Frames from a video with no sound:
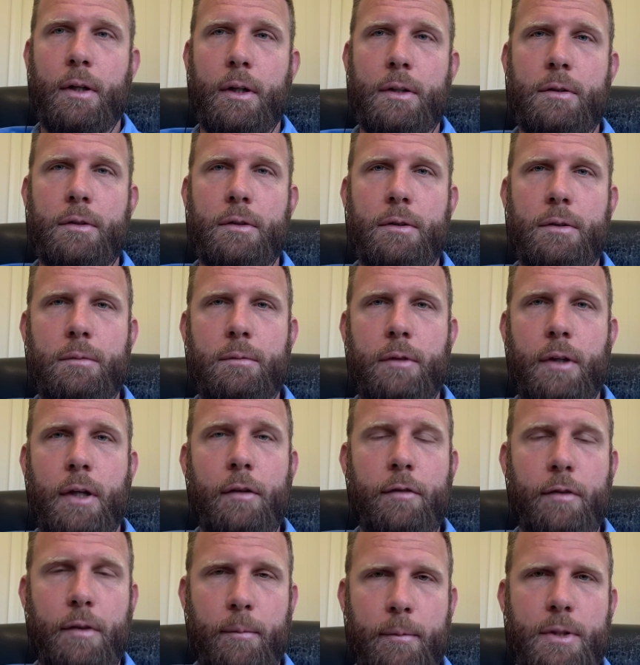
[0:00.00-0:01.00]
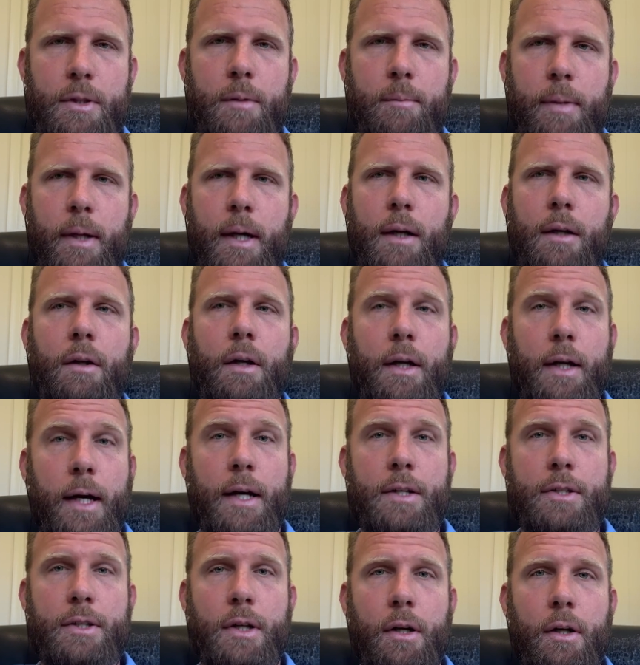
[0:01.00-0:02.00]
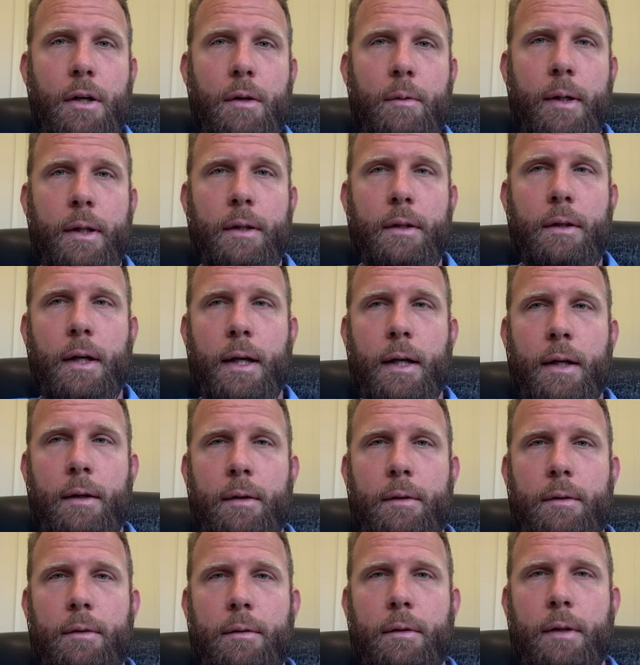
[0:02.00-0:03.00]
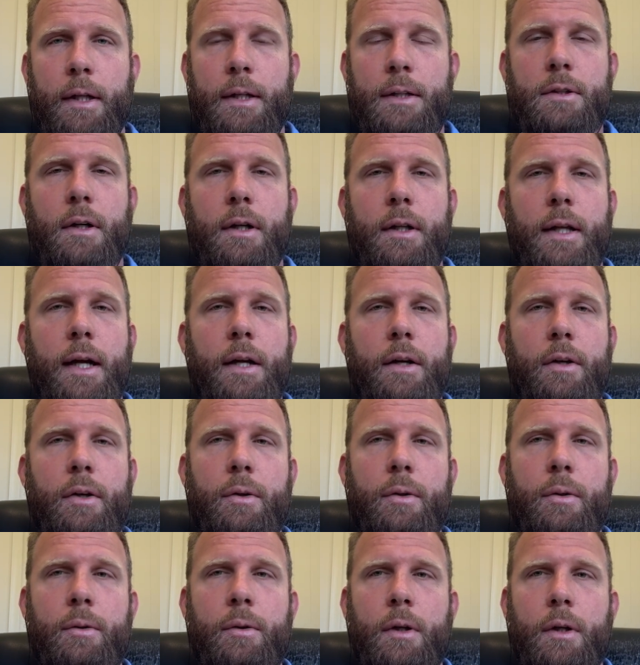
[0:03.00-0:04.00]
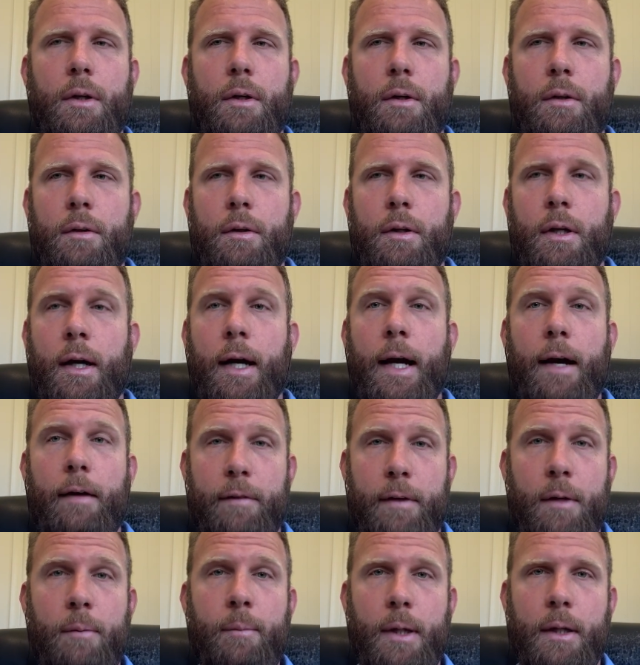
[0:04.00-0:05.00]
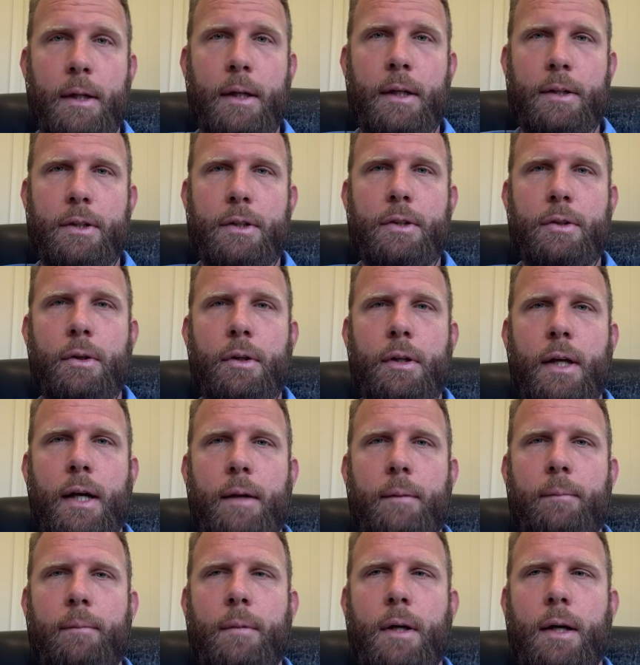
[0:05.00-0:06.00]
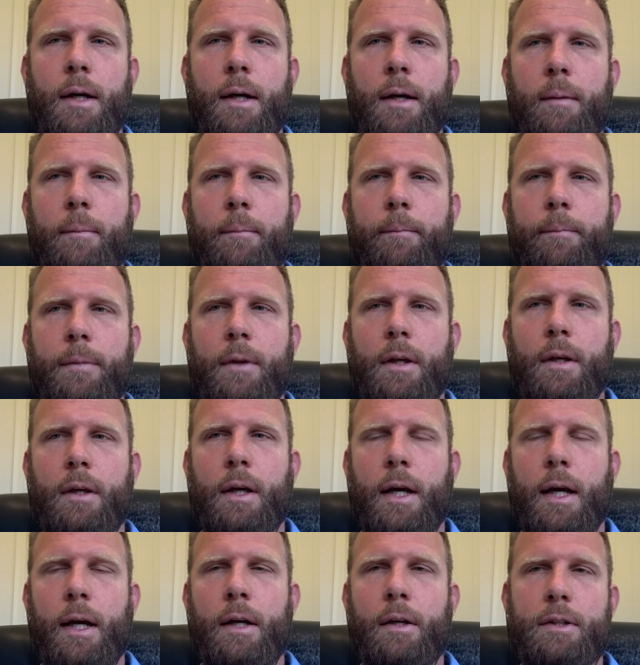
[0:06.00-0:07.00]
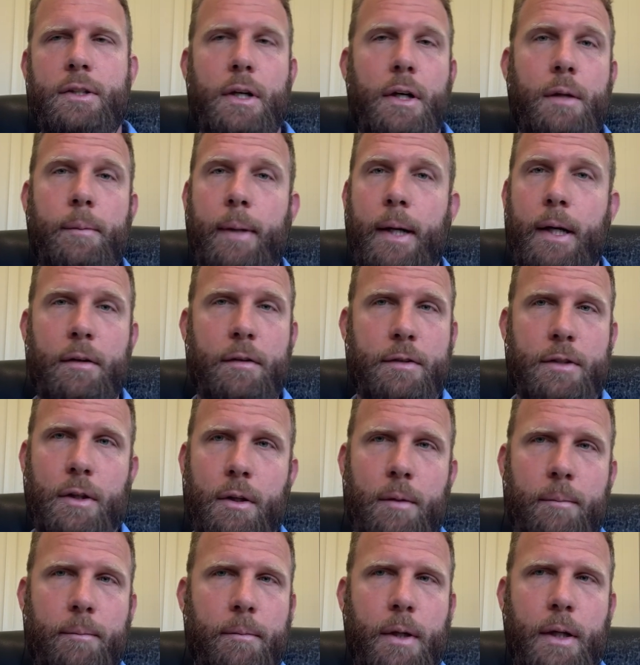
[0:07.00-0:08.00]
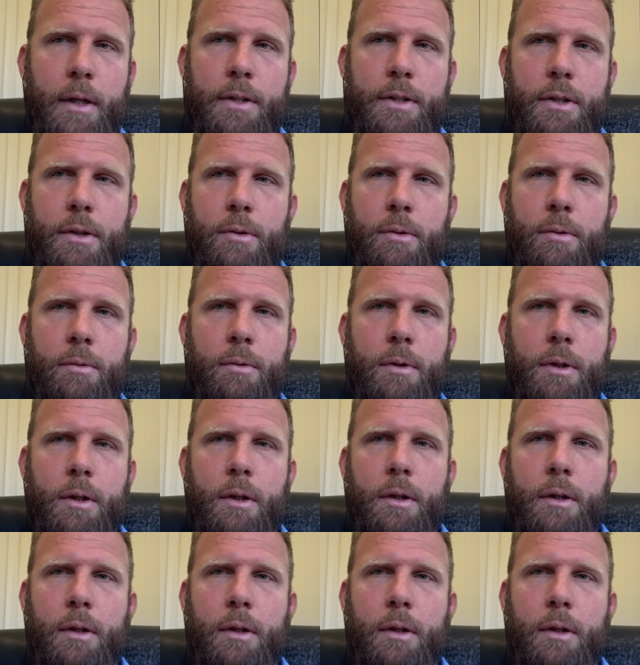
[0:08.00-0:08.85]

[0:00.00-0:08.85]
guys, from SIM-PAC like Azo and things like that who, have the ability to do that. And it's only a matter of time until,